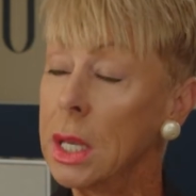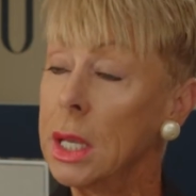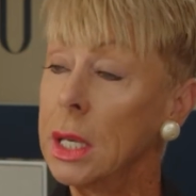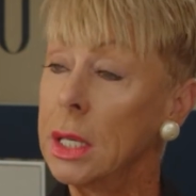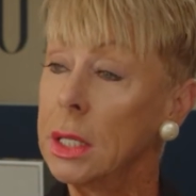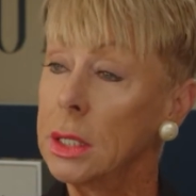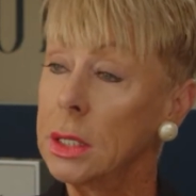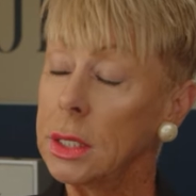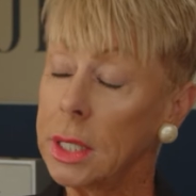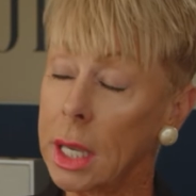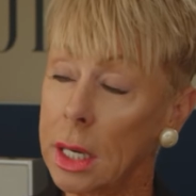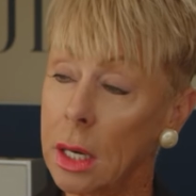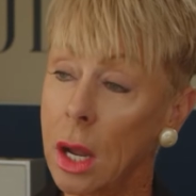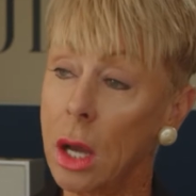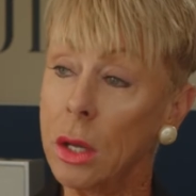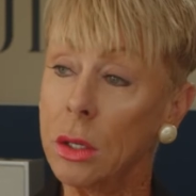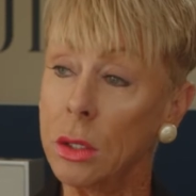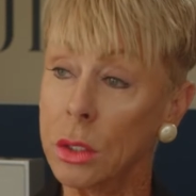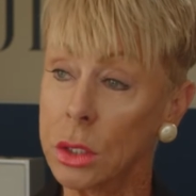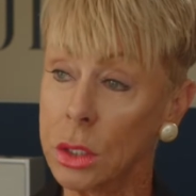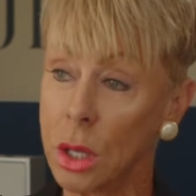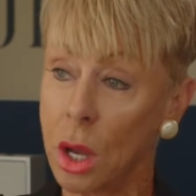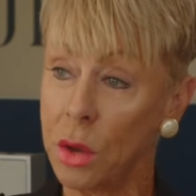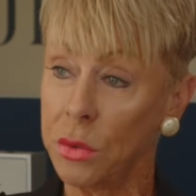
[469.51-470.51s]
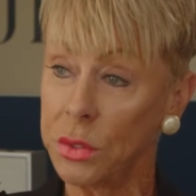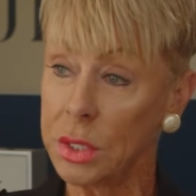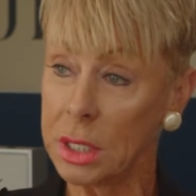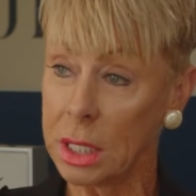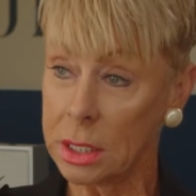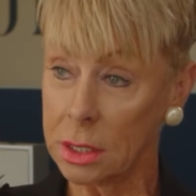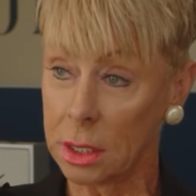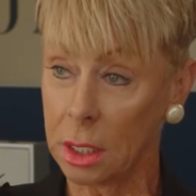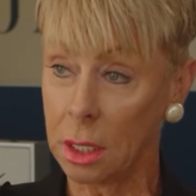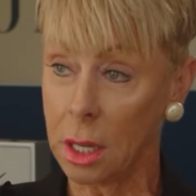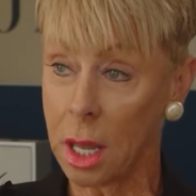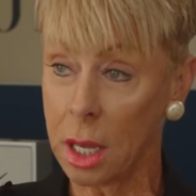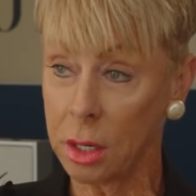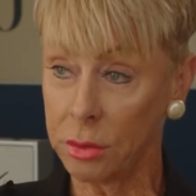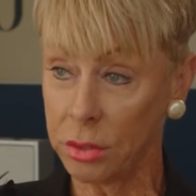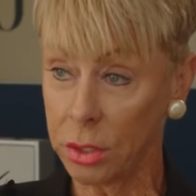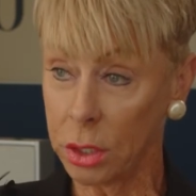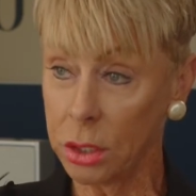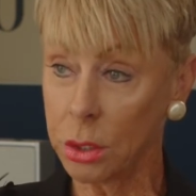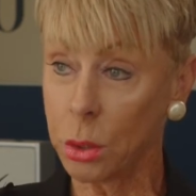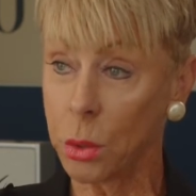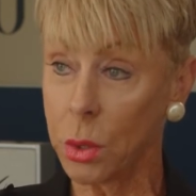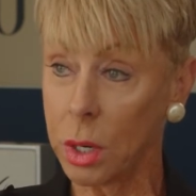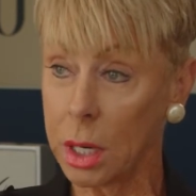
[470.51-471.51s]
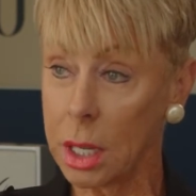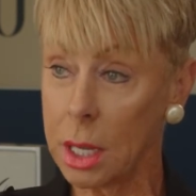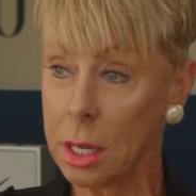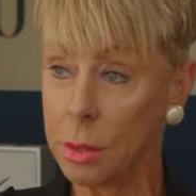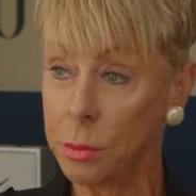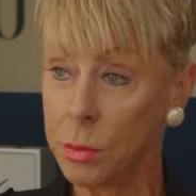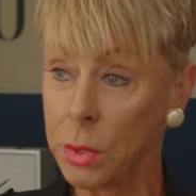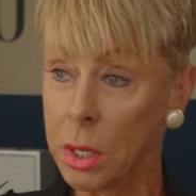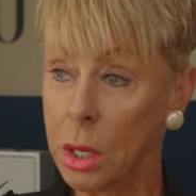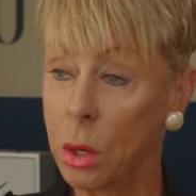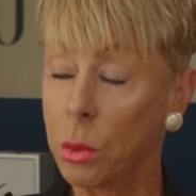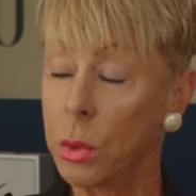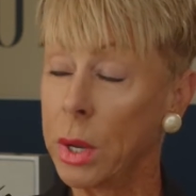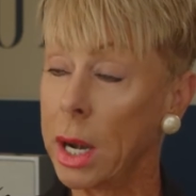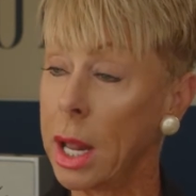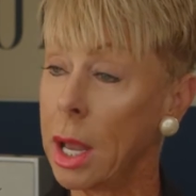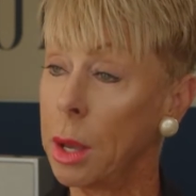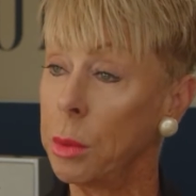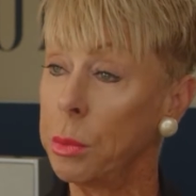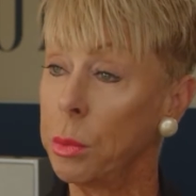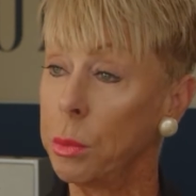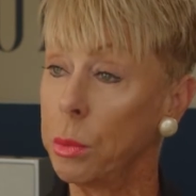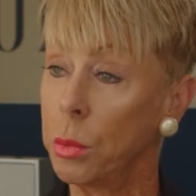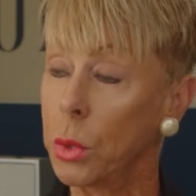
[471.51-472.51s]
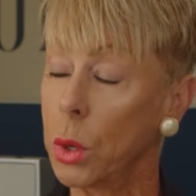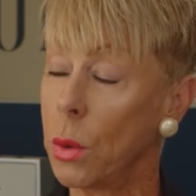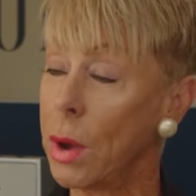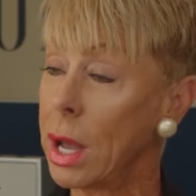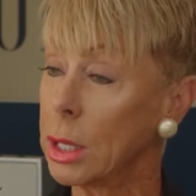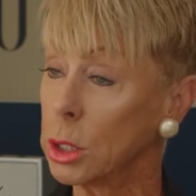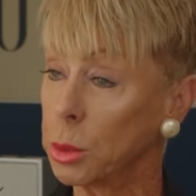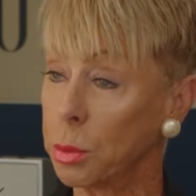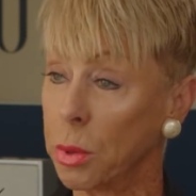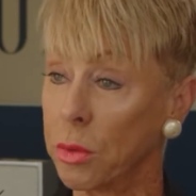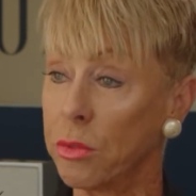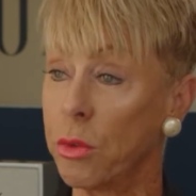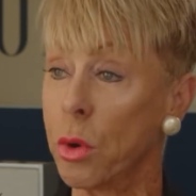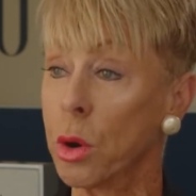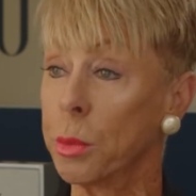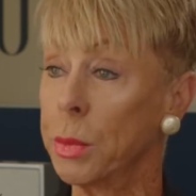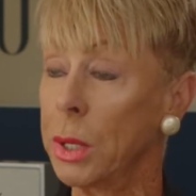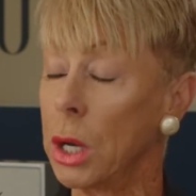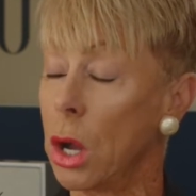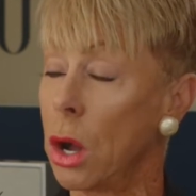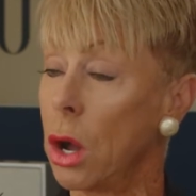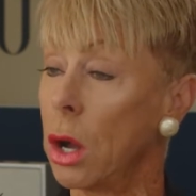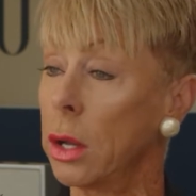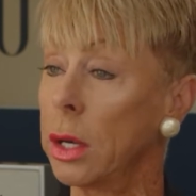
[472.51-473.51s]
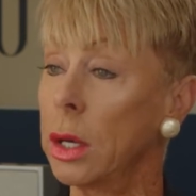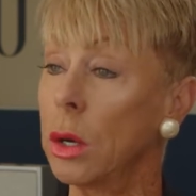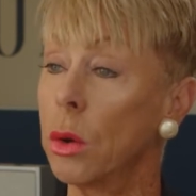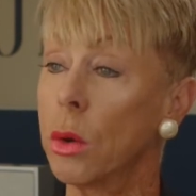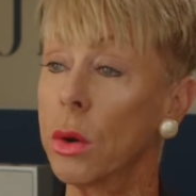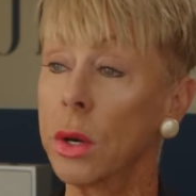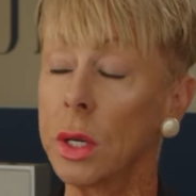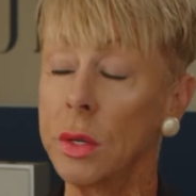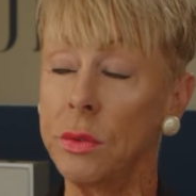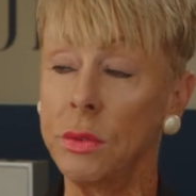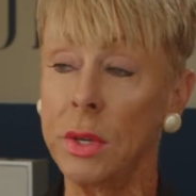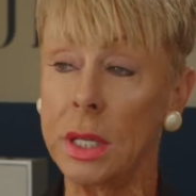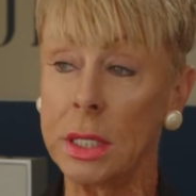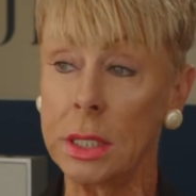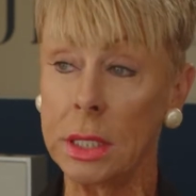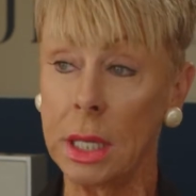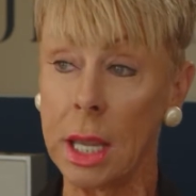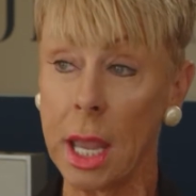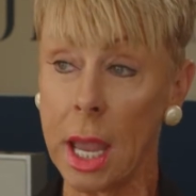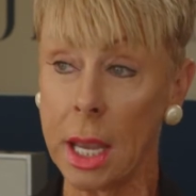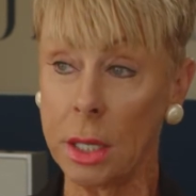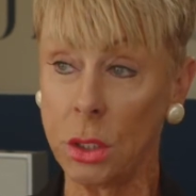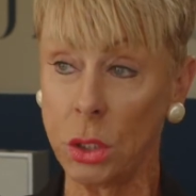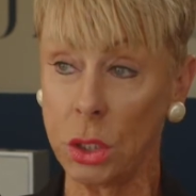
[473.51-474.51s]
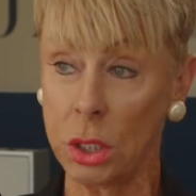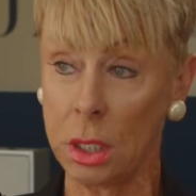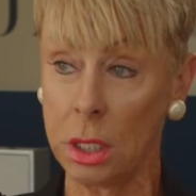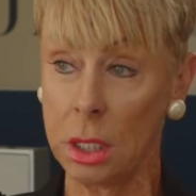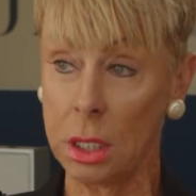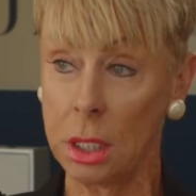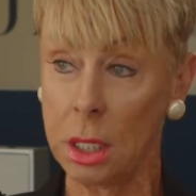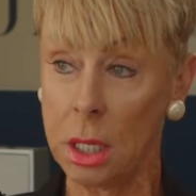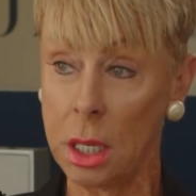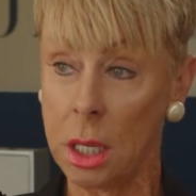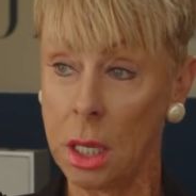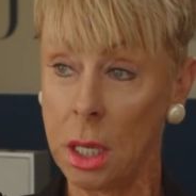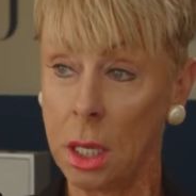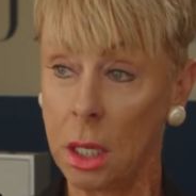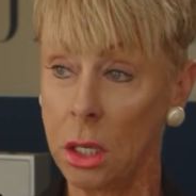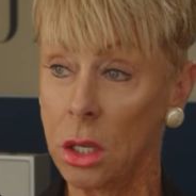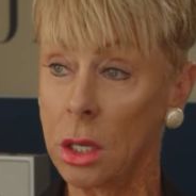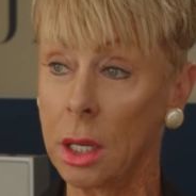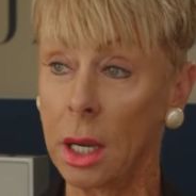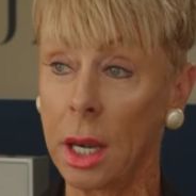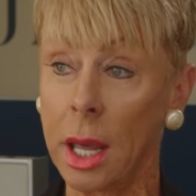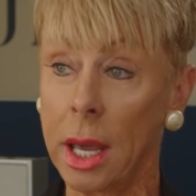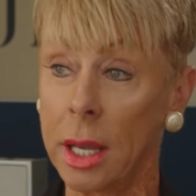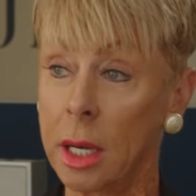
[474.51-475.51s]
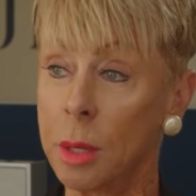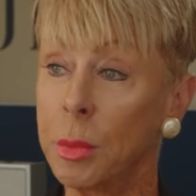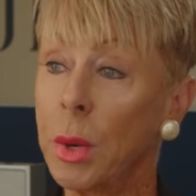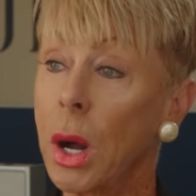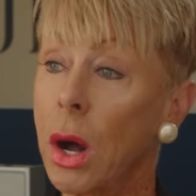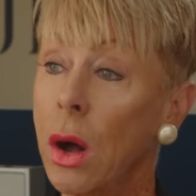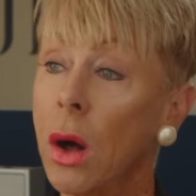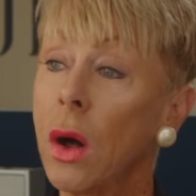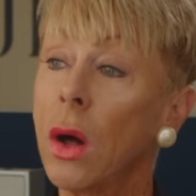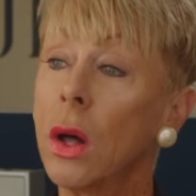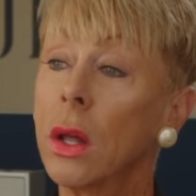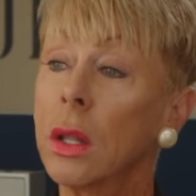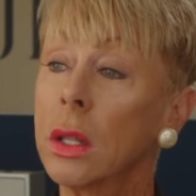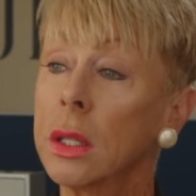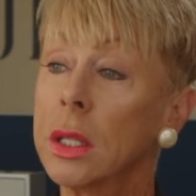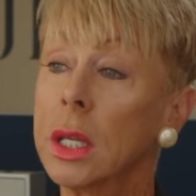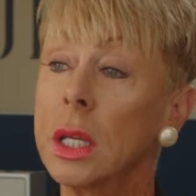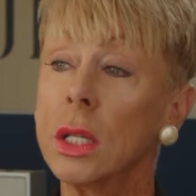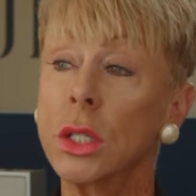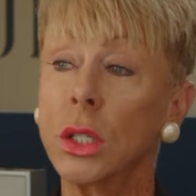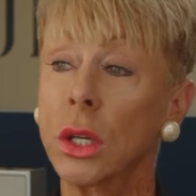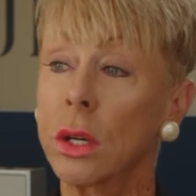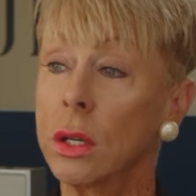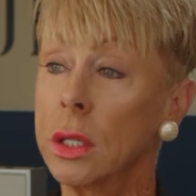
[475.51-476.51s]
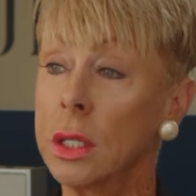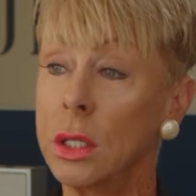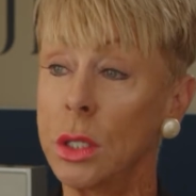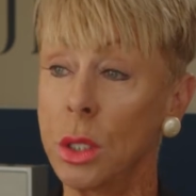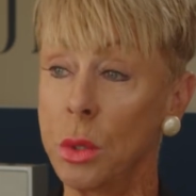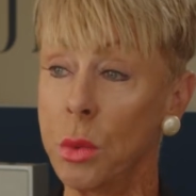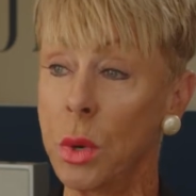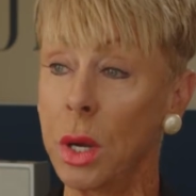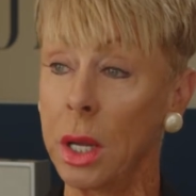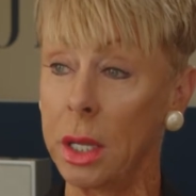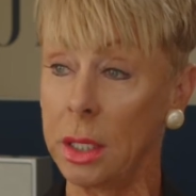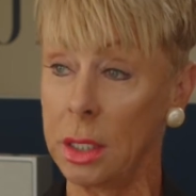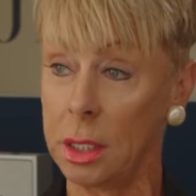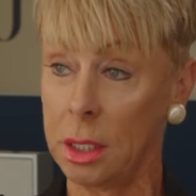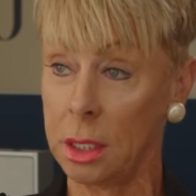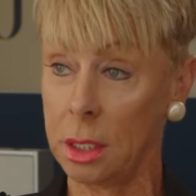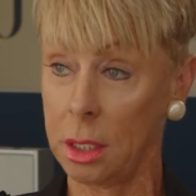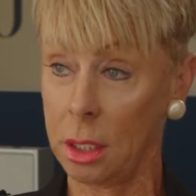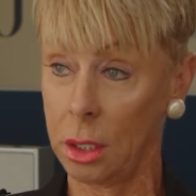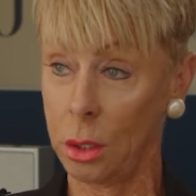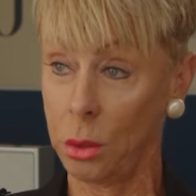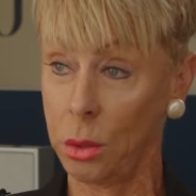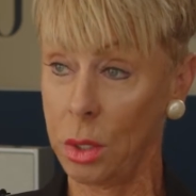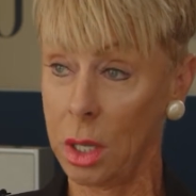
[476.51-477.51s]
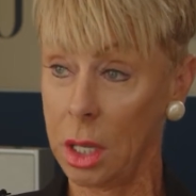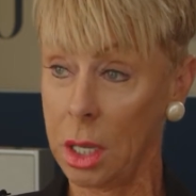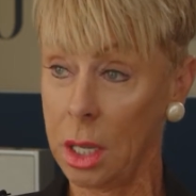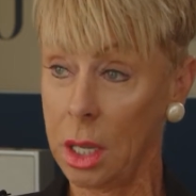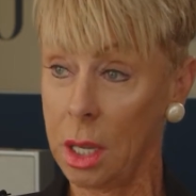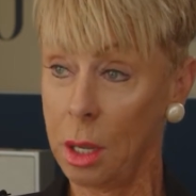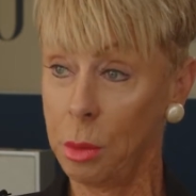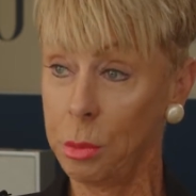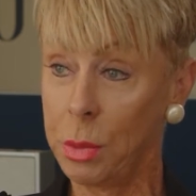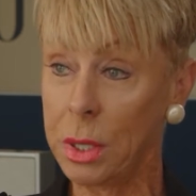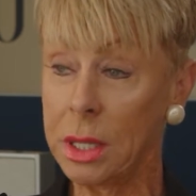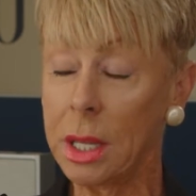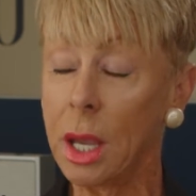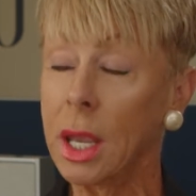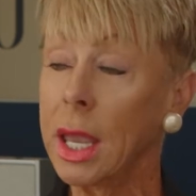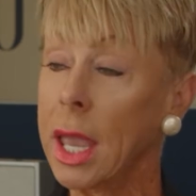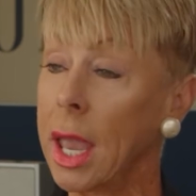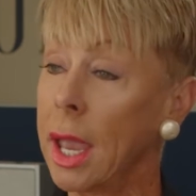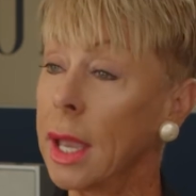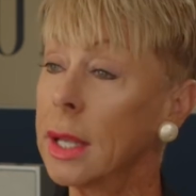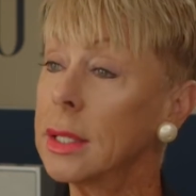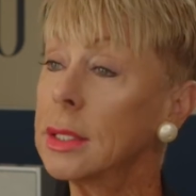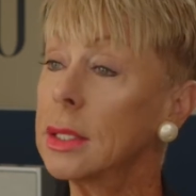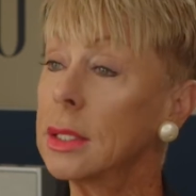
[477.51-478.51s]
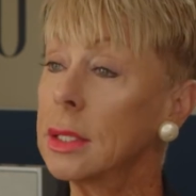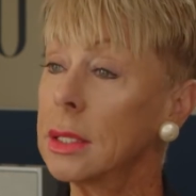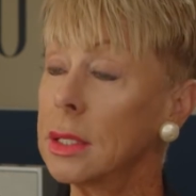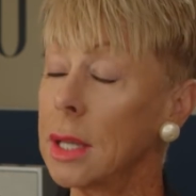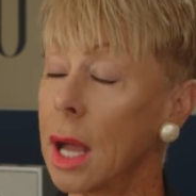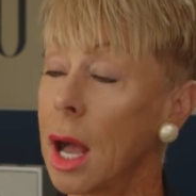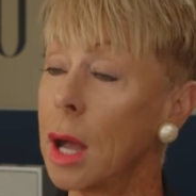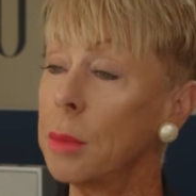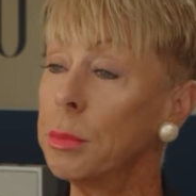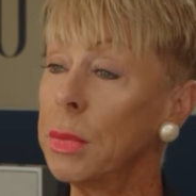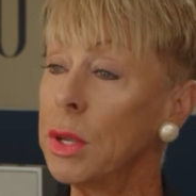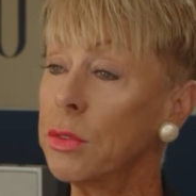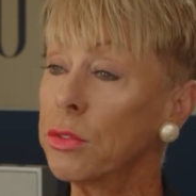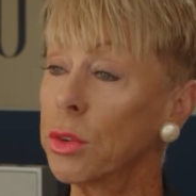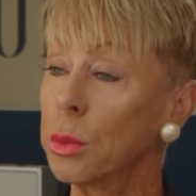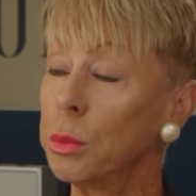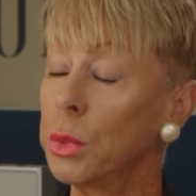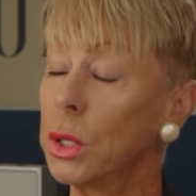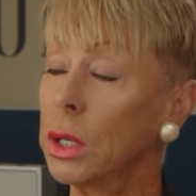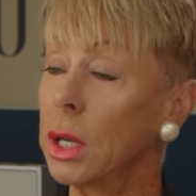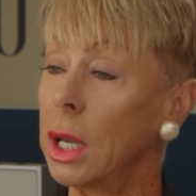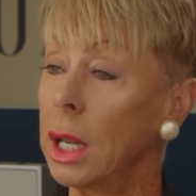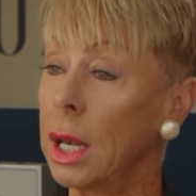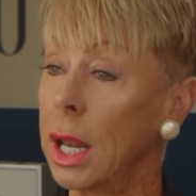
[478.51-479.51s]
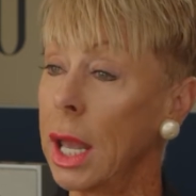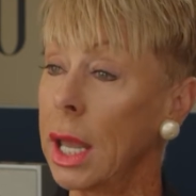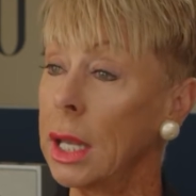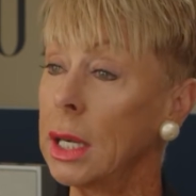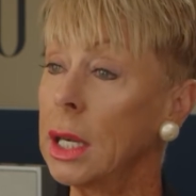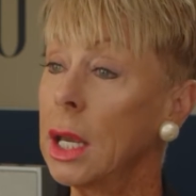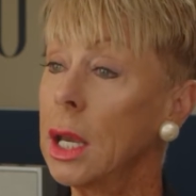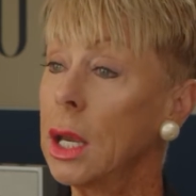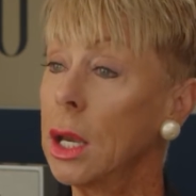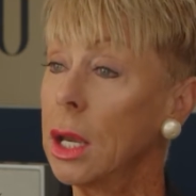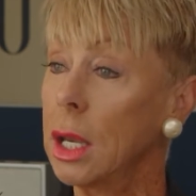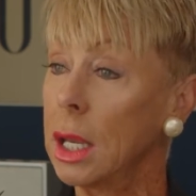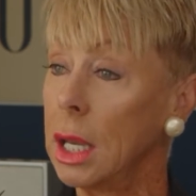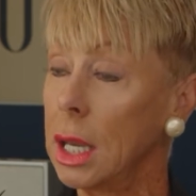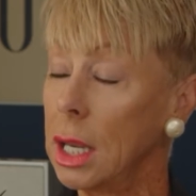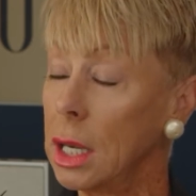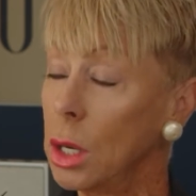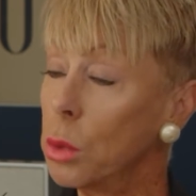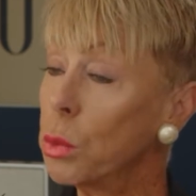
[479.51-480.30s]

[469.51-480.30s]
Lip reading: State Auditor's Office has a lot of authority. When I go out to perform an audit or an investigation, you can line up all the attorneys you want to, but they can't stop me from looking at any